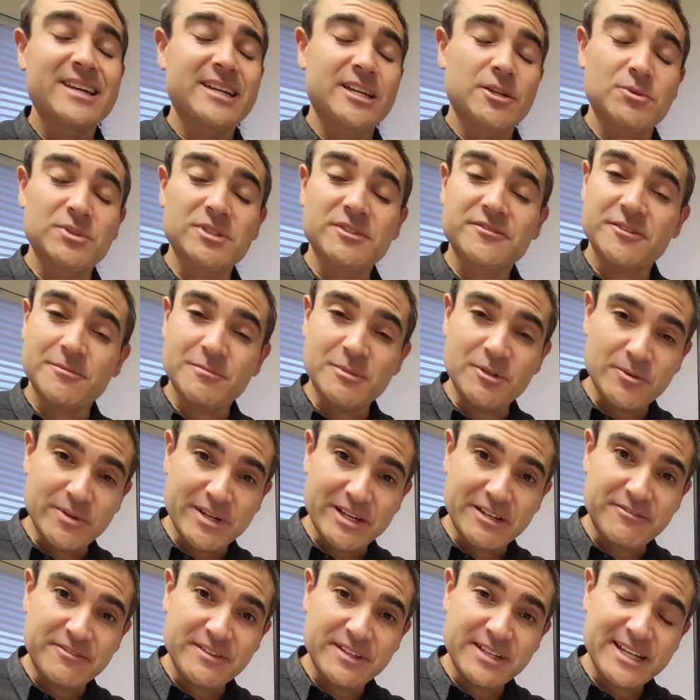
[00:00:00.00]
It was from a
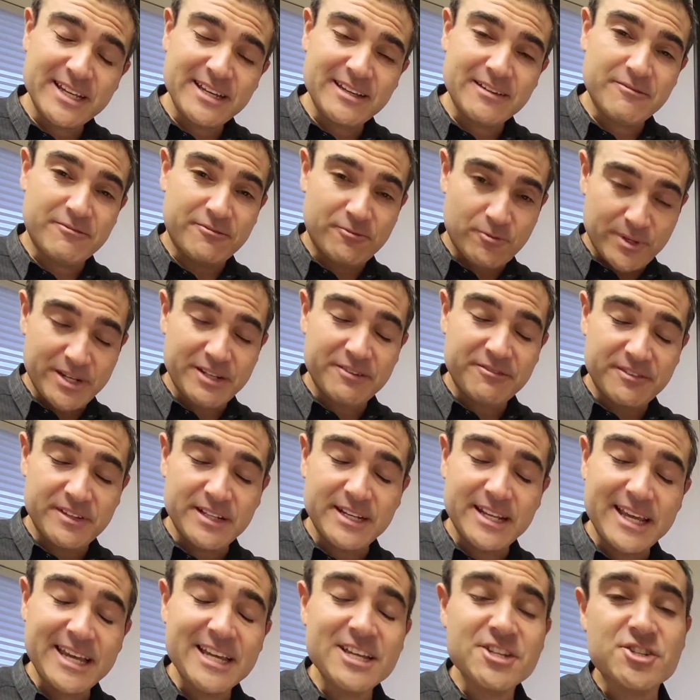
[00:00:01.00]
Redfin
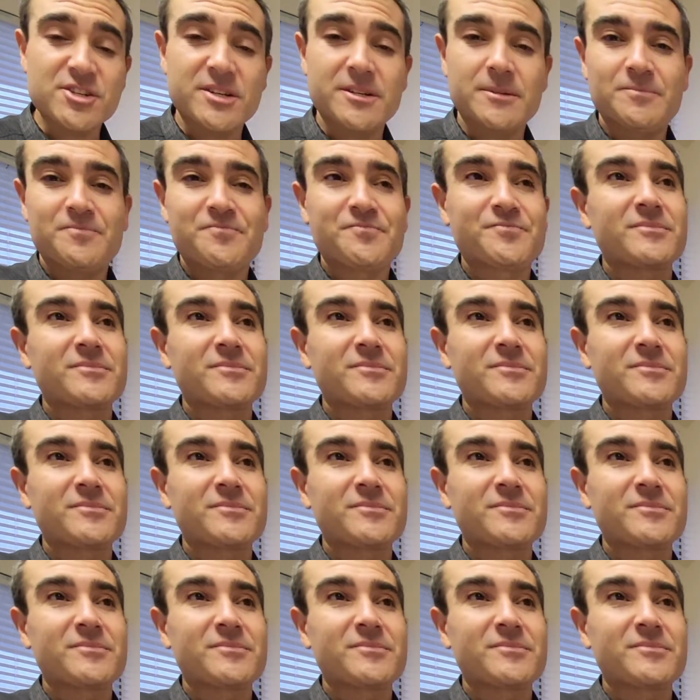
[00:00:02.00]
agent.